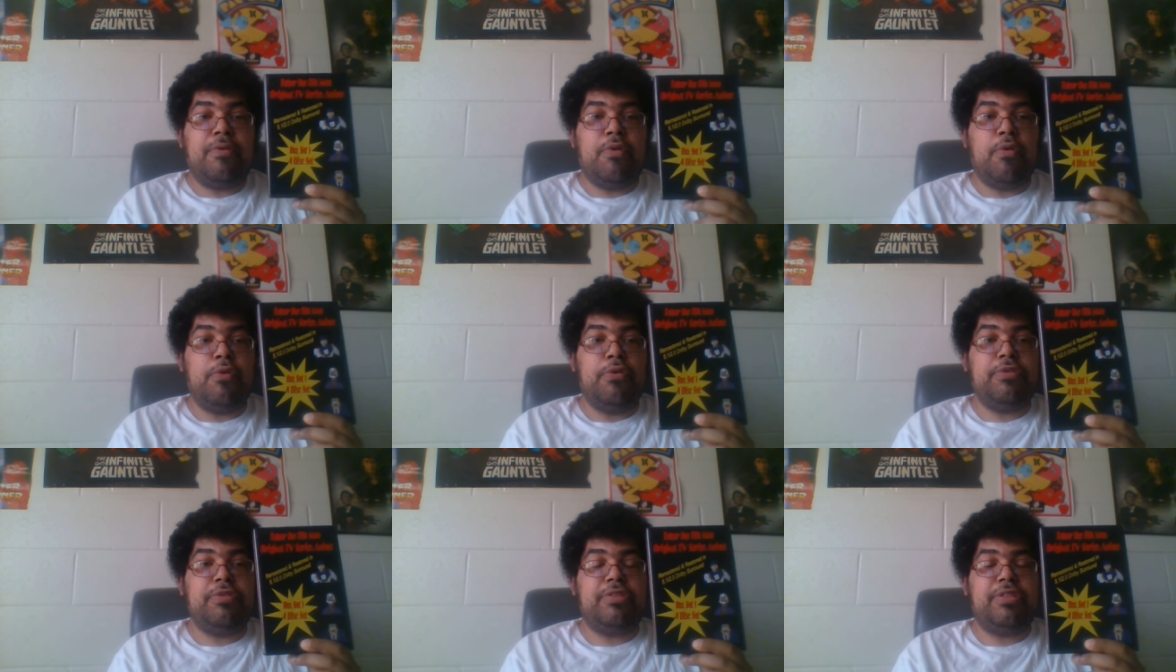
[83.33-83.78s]

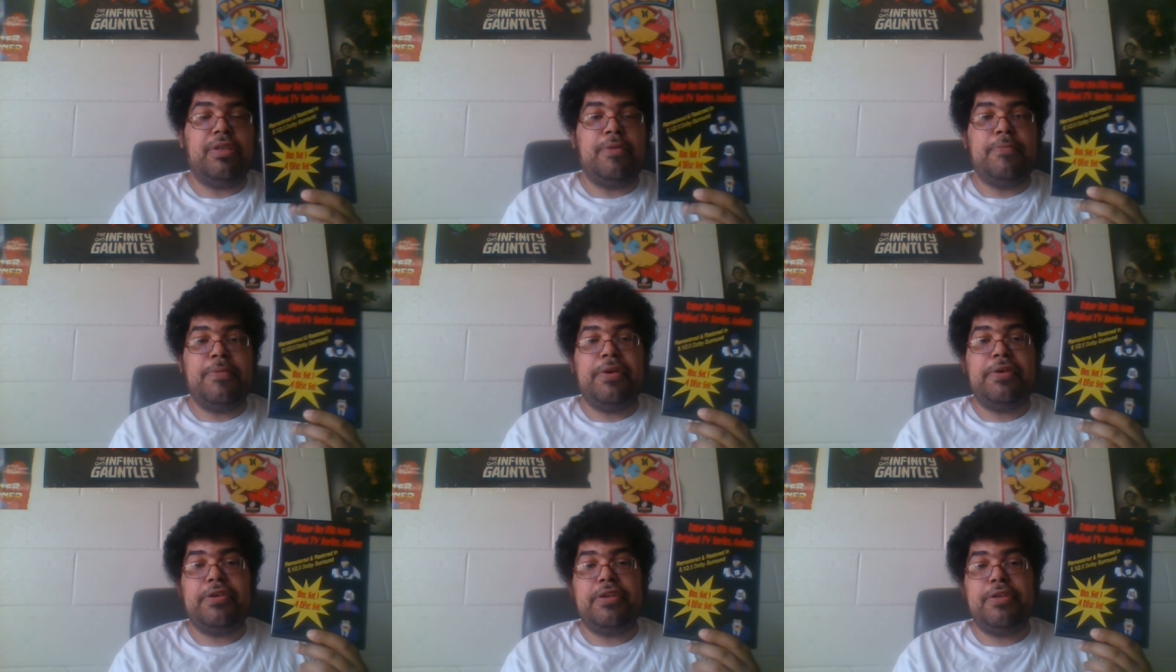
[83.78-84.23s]
course, the
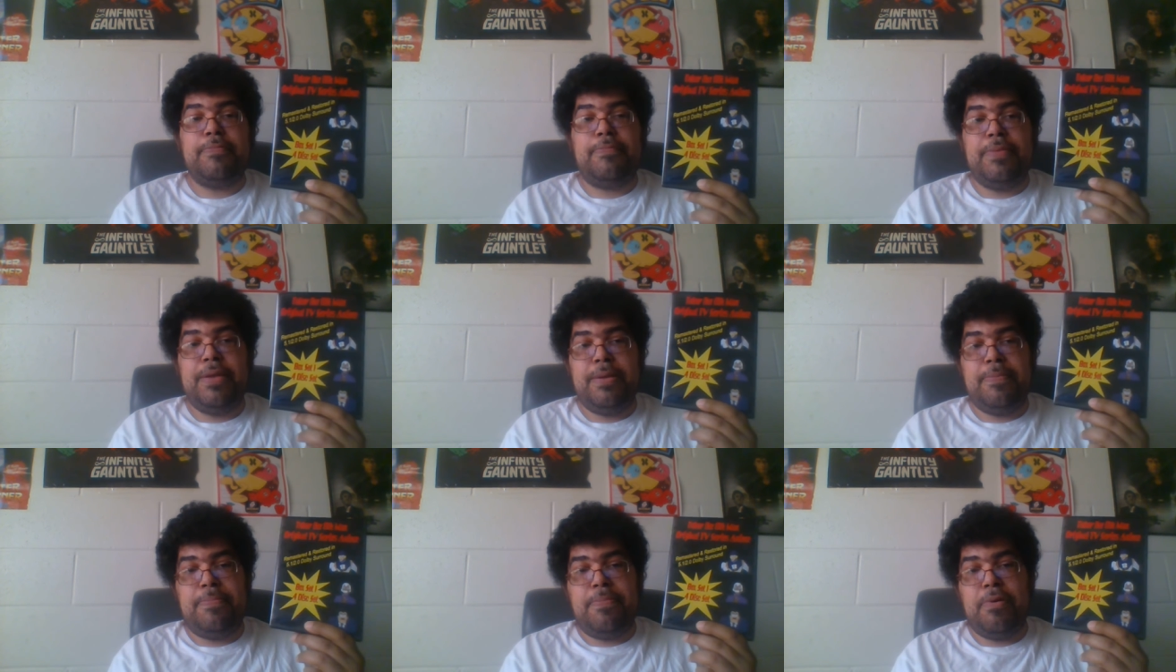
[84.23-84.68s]
American
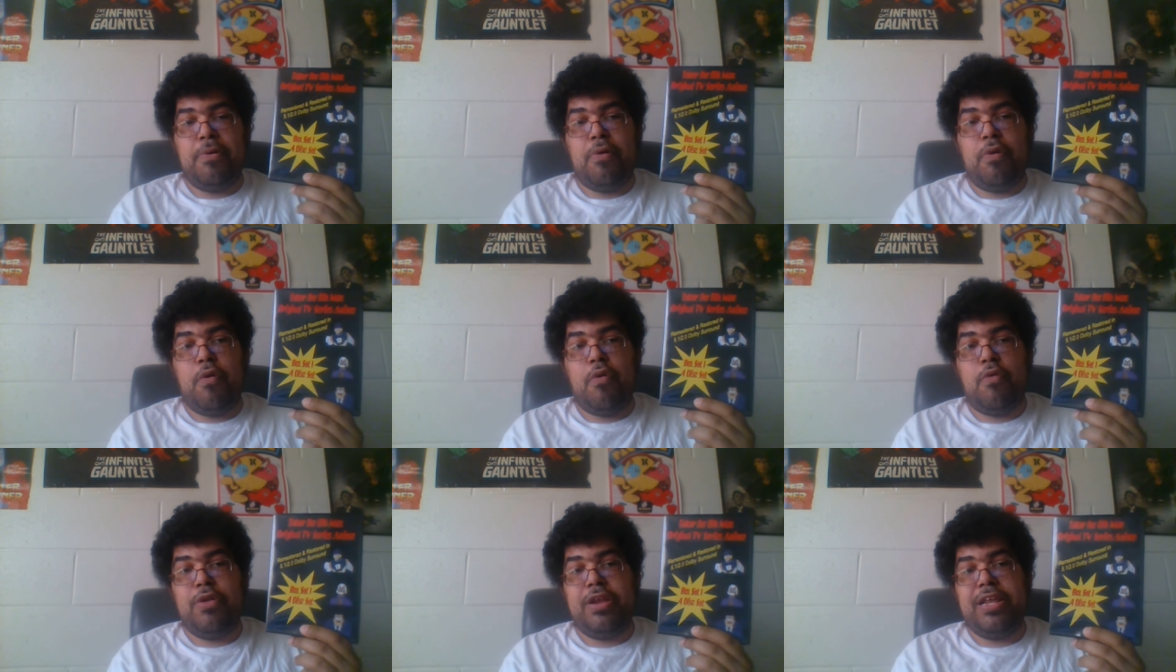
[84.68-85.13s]
people
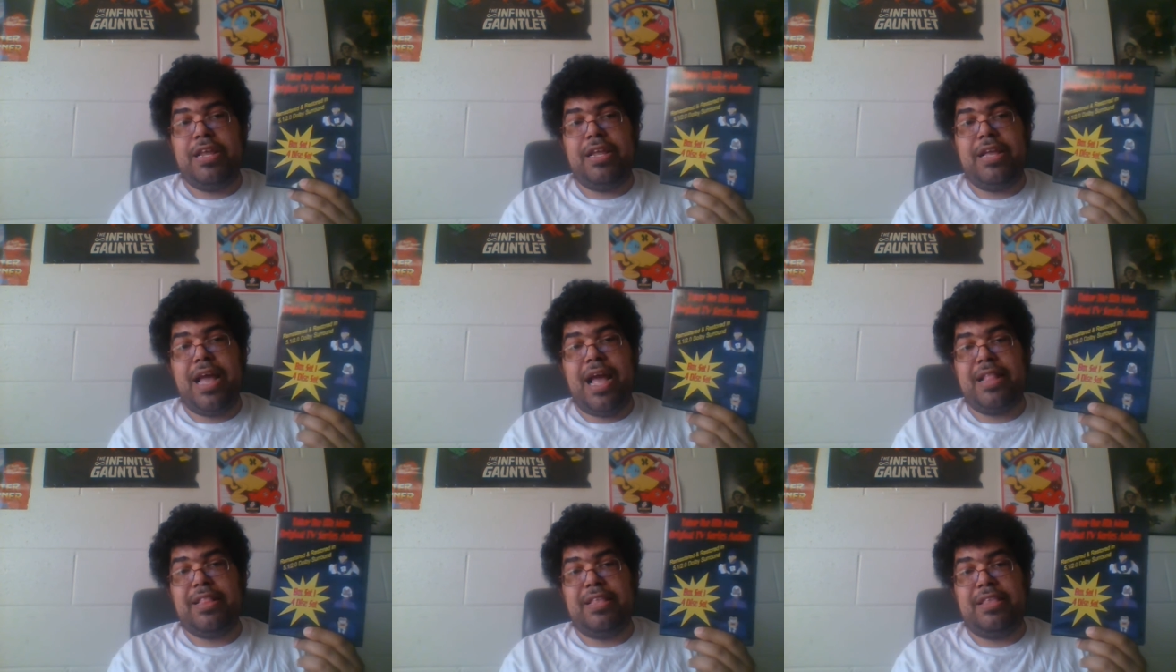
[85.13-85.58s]
only
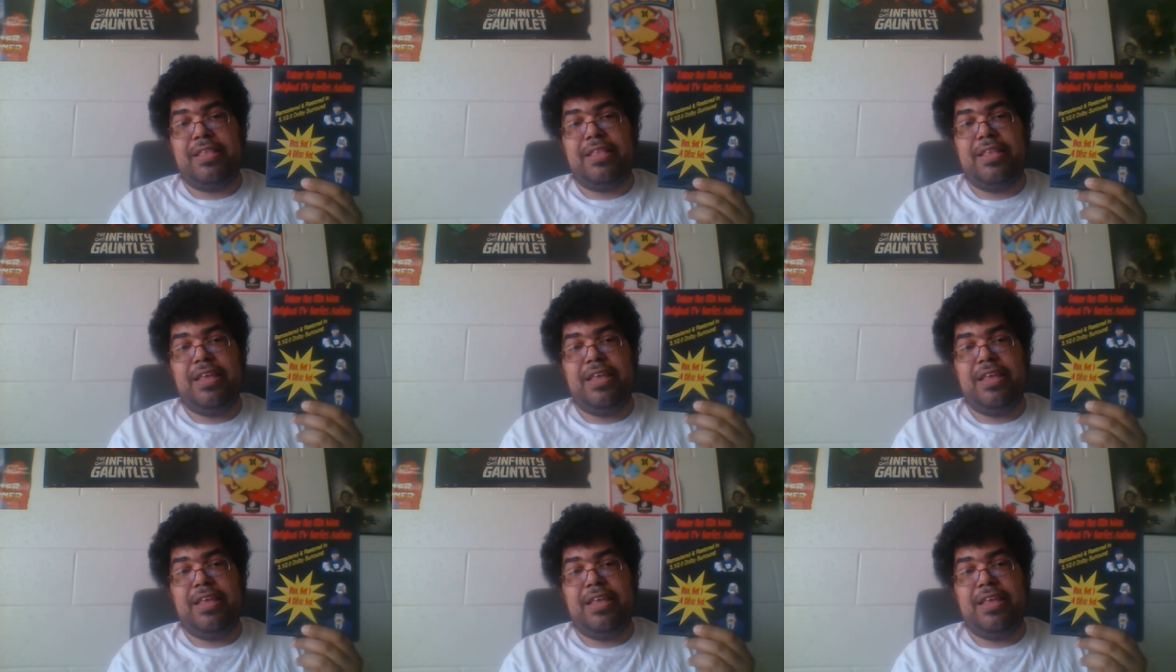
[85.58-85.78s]
got to